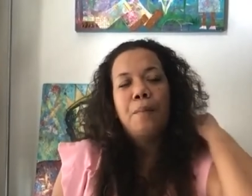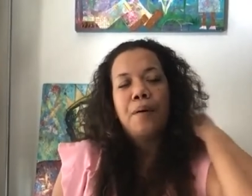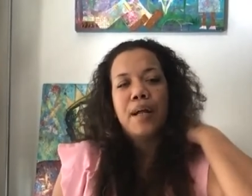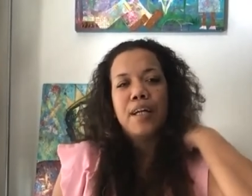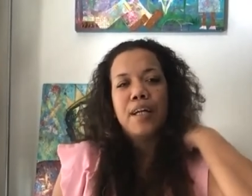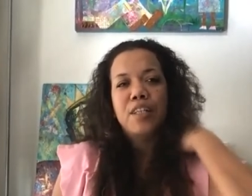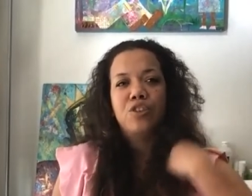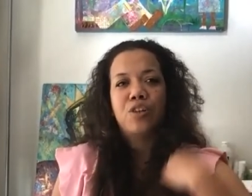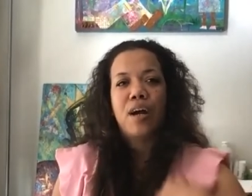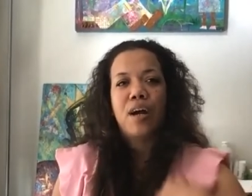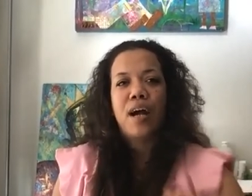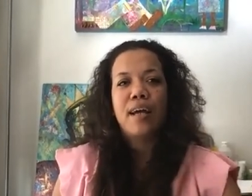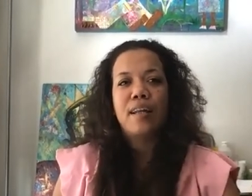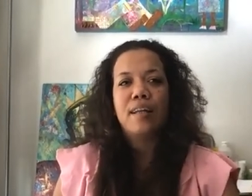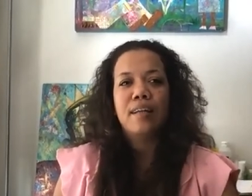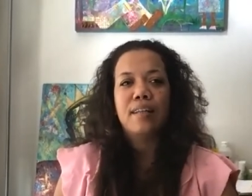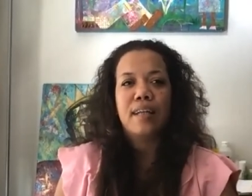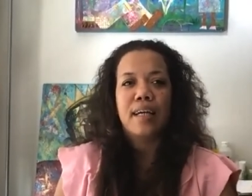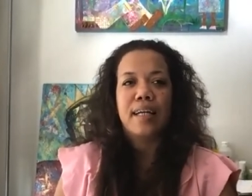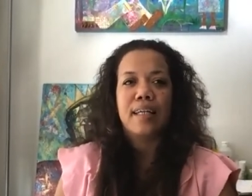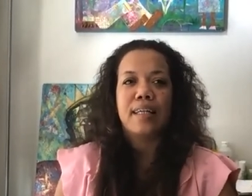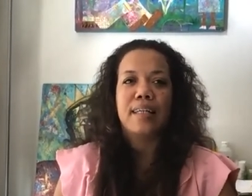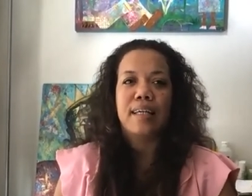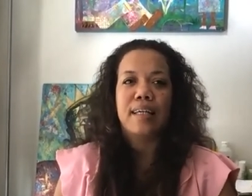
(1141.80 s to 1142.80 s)
but I try
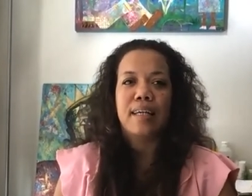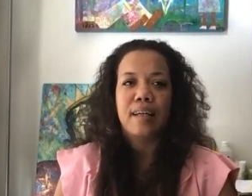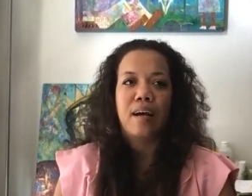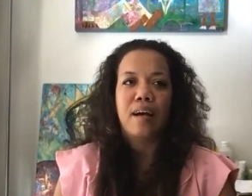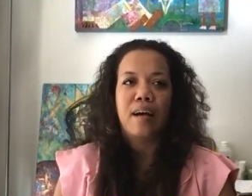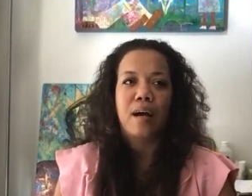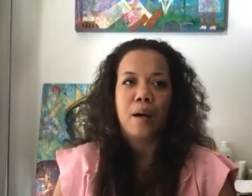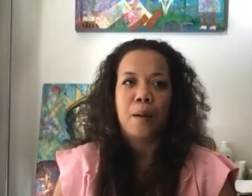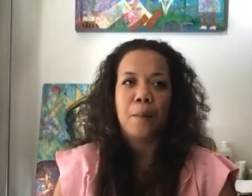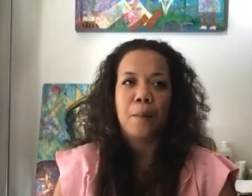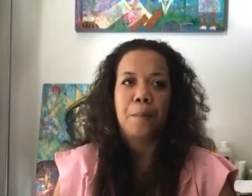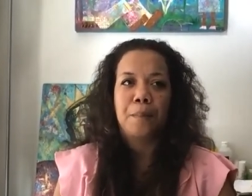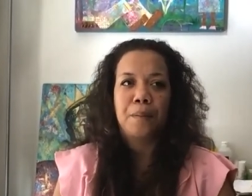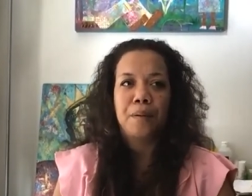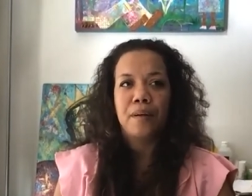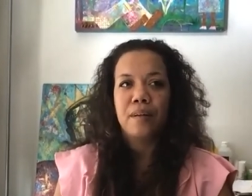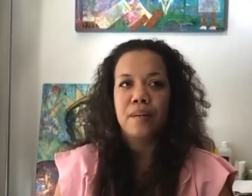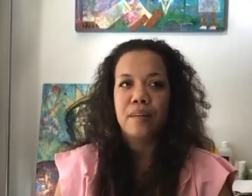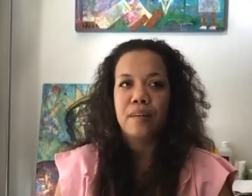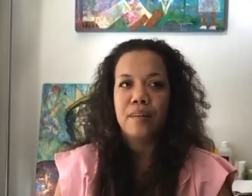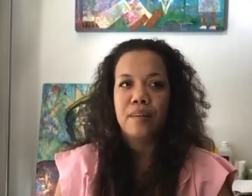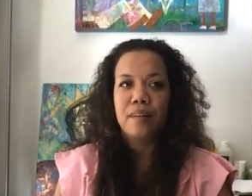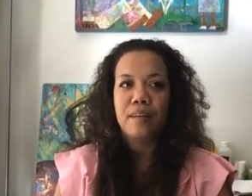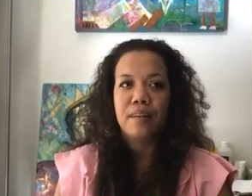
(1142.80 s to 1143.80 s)
to like get up
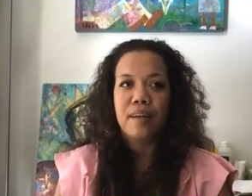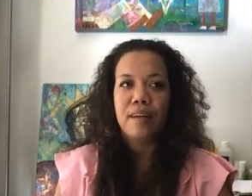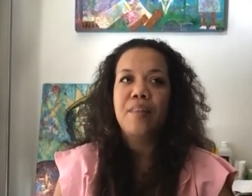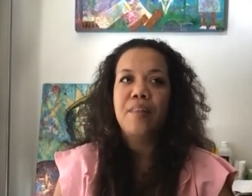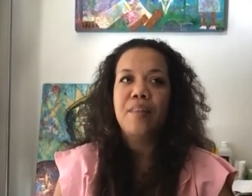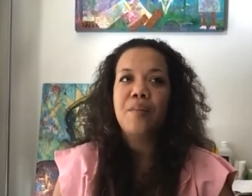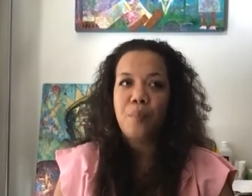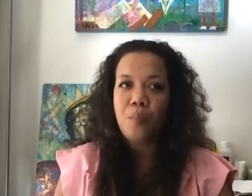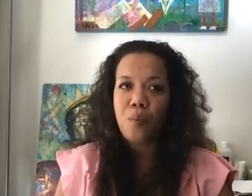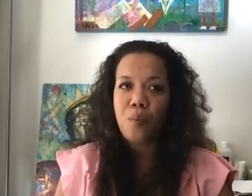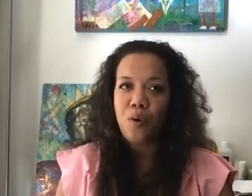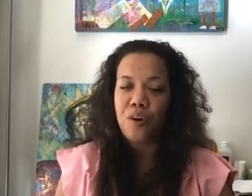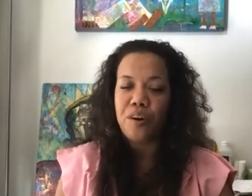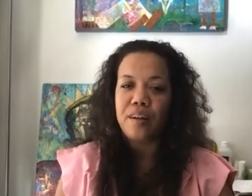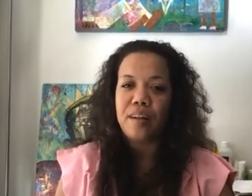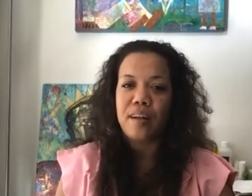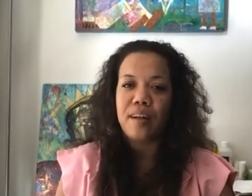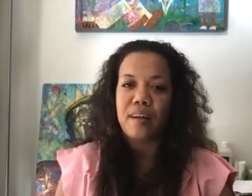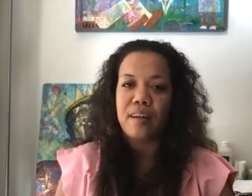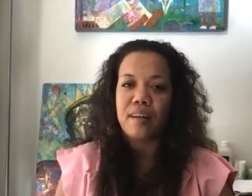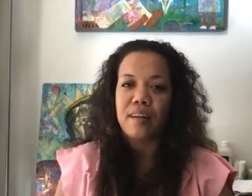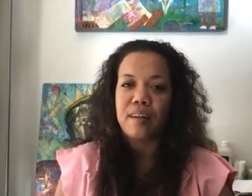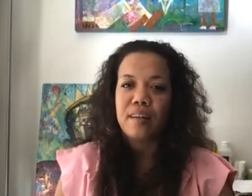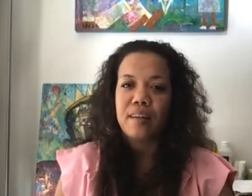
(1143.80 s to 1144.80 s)
in the
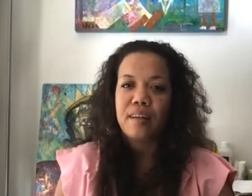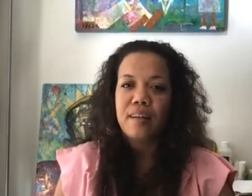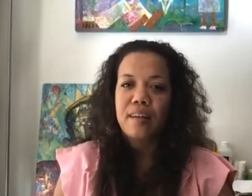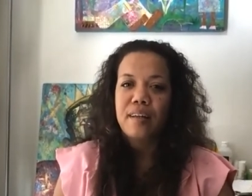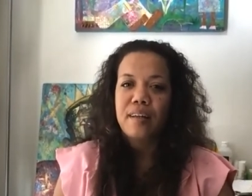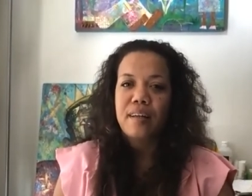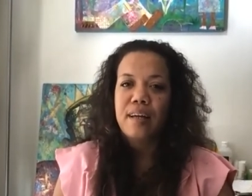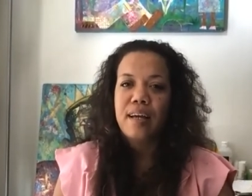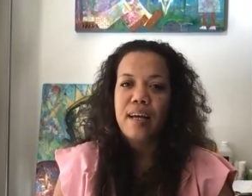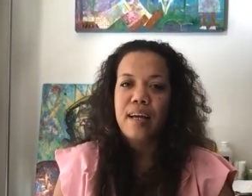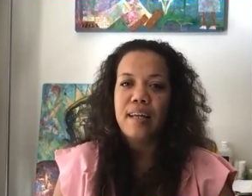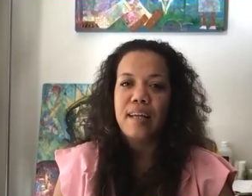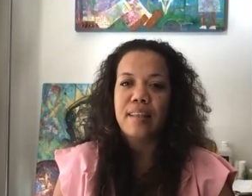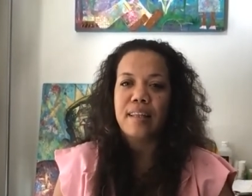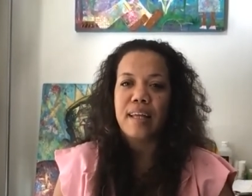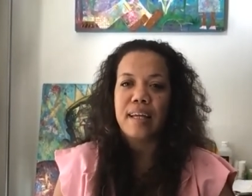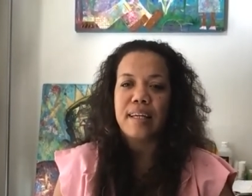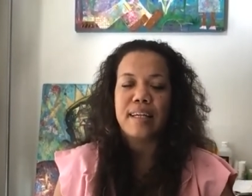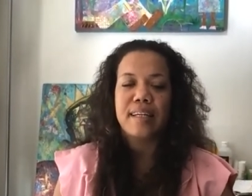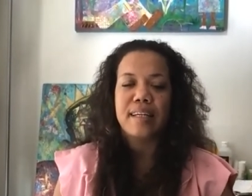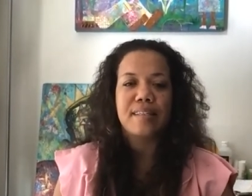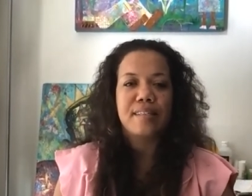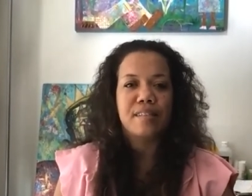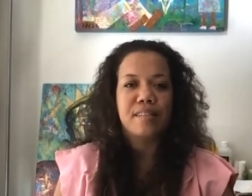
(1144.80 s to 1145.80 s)
morning and
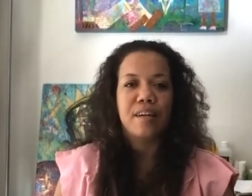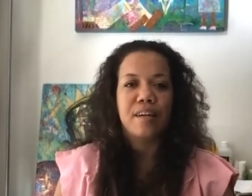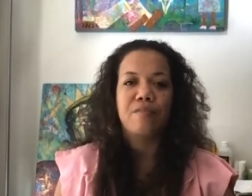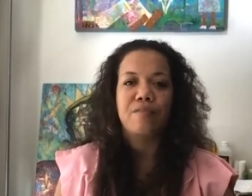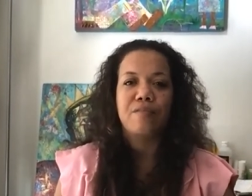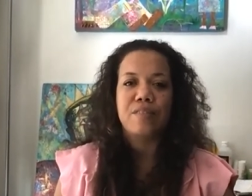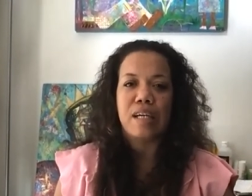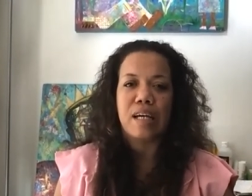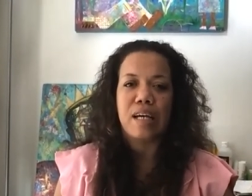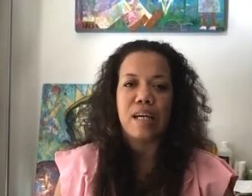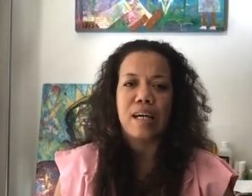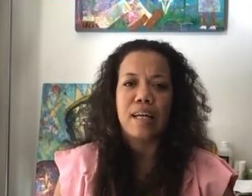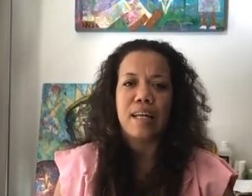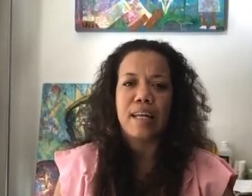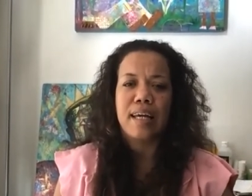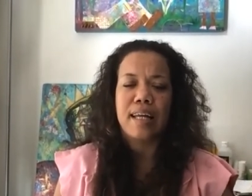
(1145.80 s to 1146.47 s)
like get stuff done.